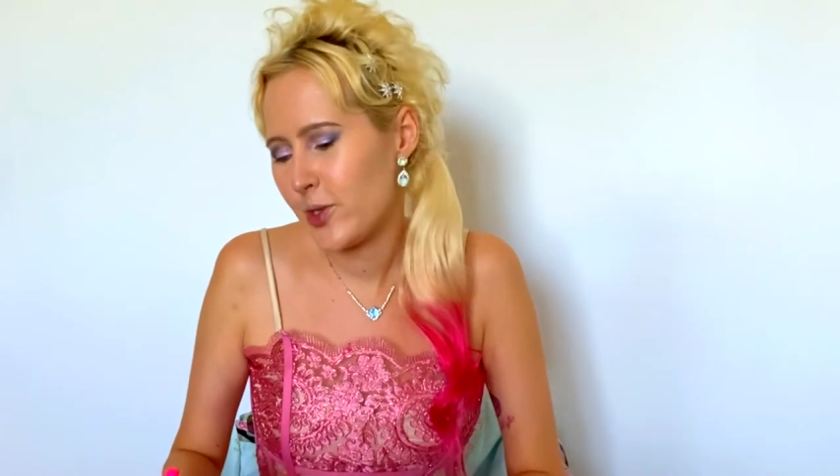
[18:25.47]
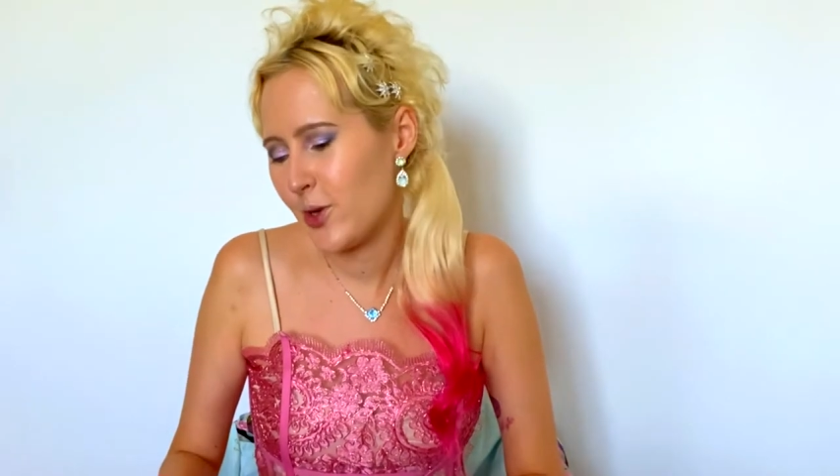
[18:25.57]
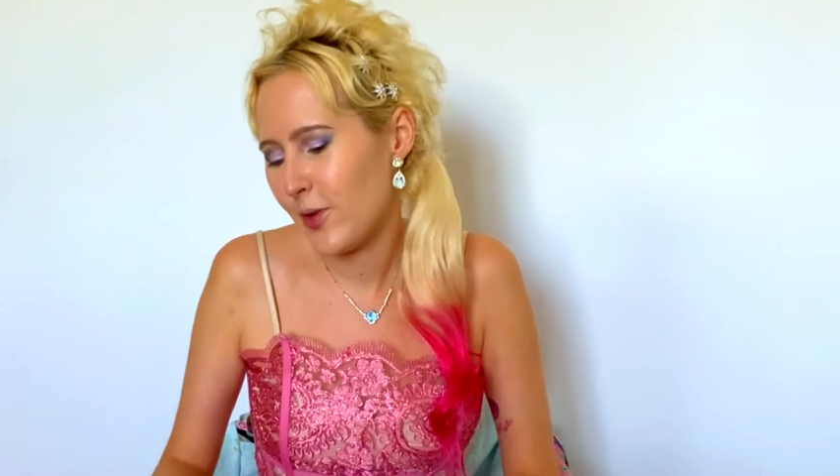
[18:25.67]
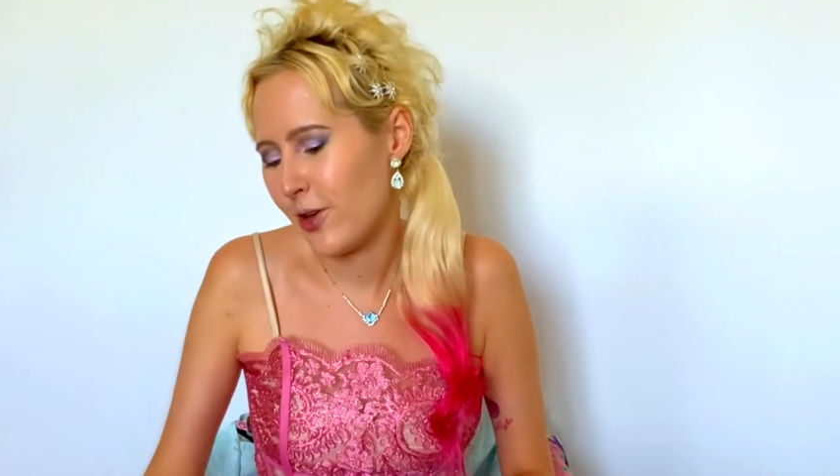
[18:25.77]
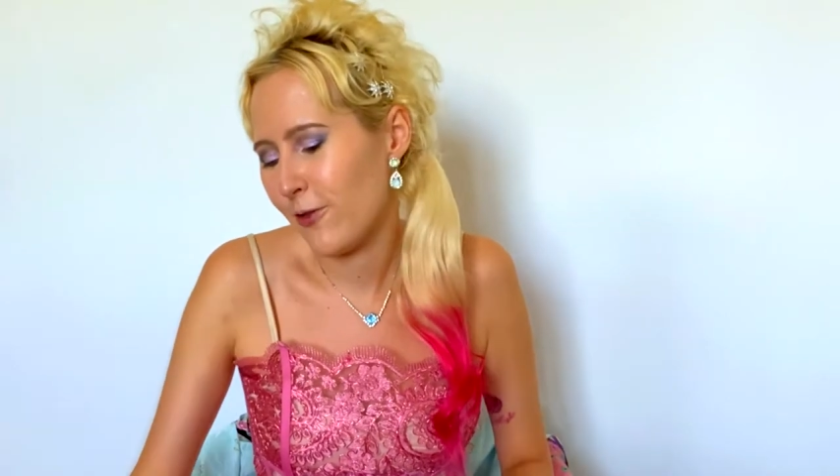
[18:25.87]

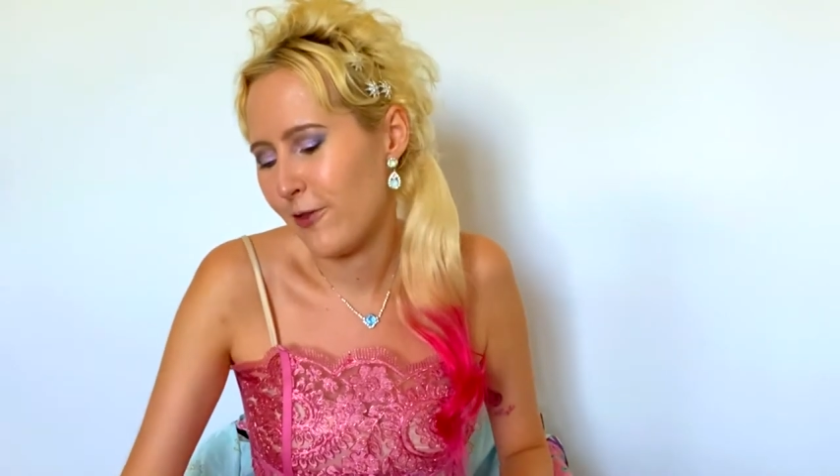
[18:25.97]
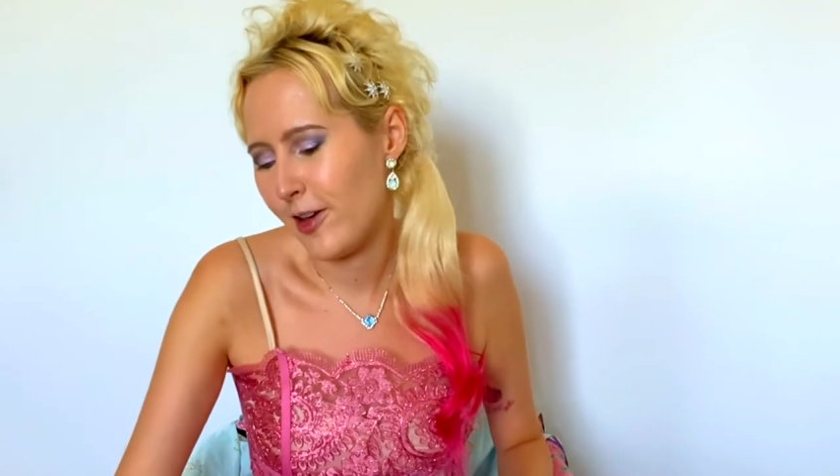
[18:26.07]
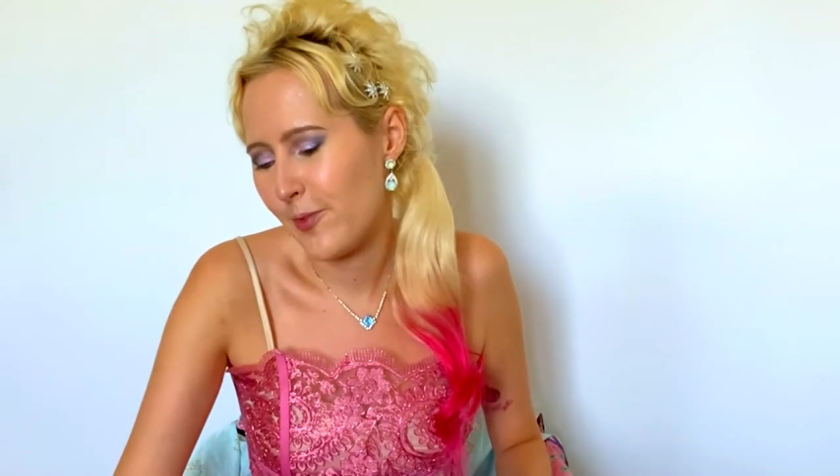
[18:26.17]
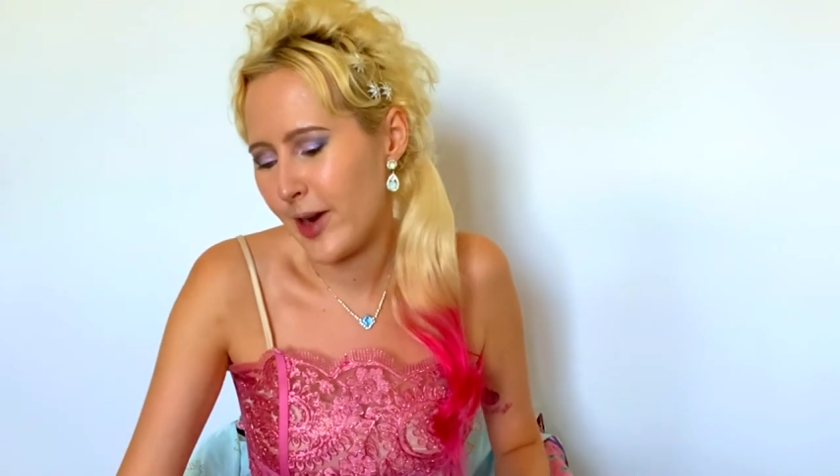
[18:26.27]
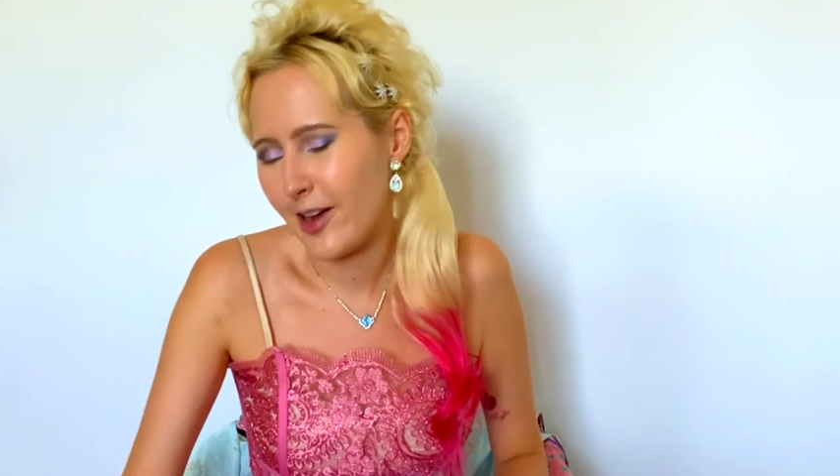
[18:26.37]
so we got
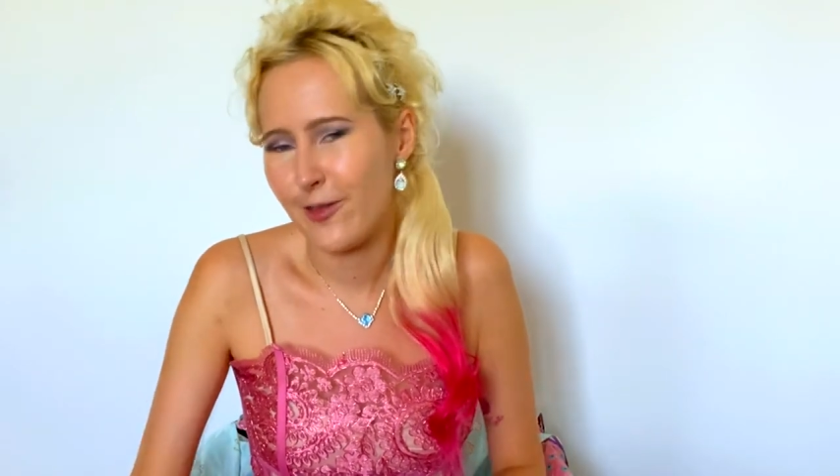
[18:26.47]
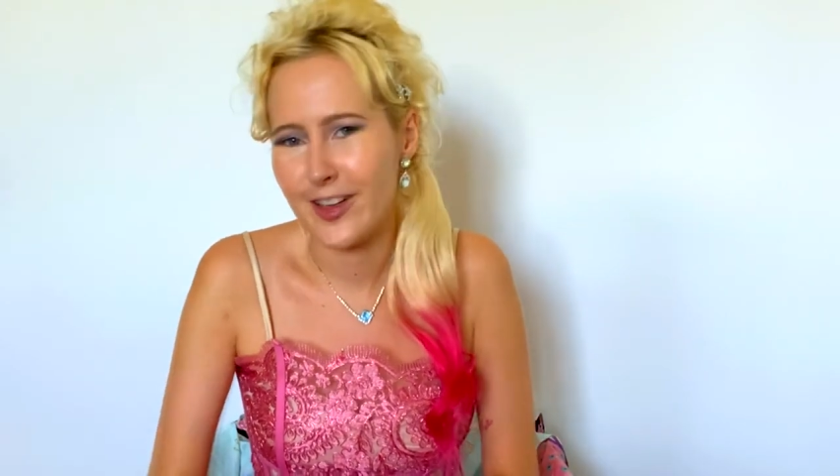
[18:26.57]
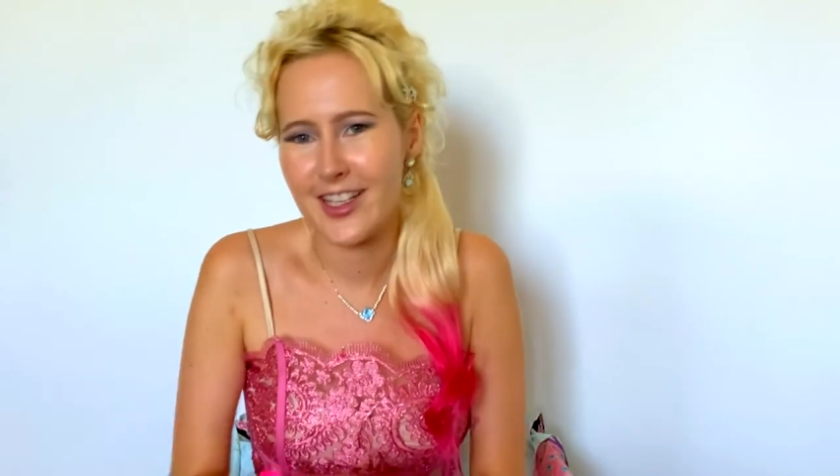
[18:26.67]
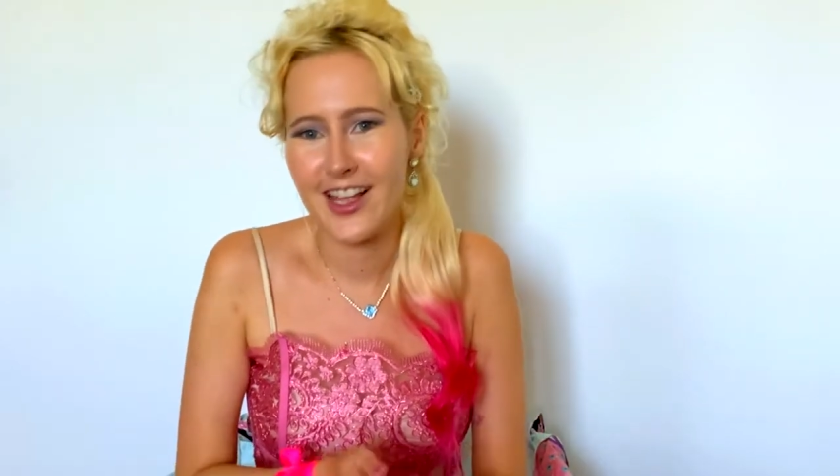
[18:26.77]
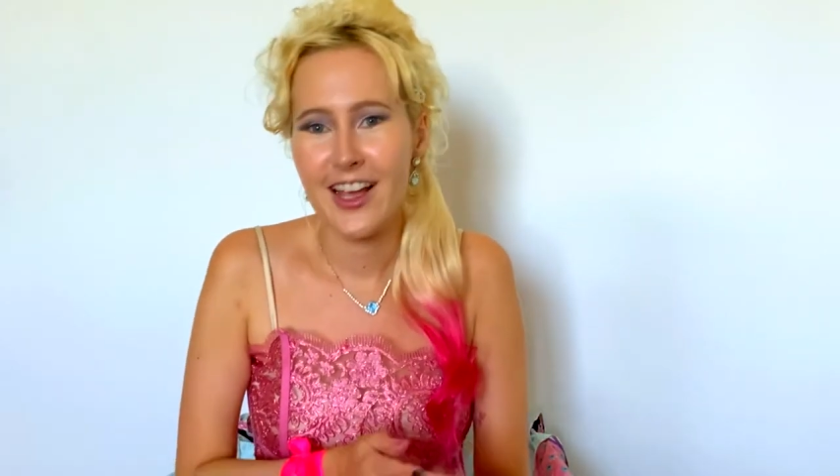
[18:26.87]
free
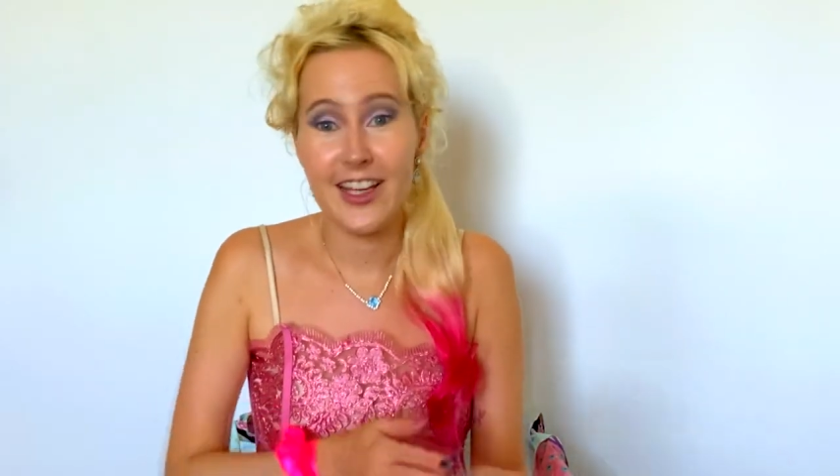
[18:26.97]
breakfast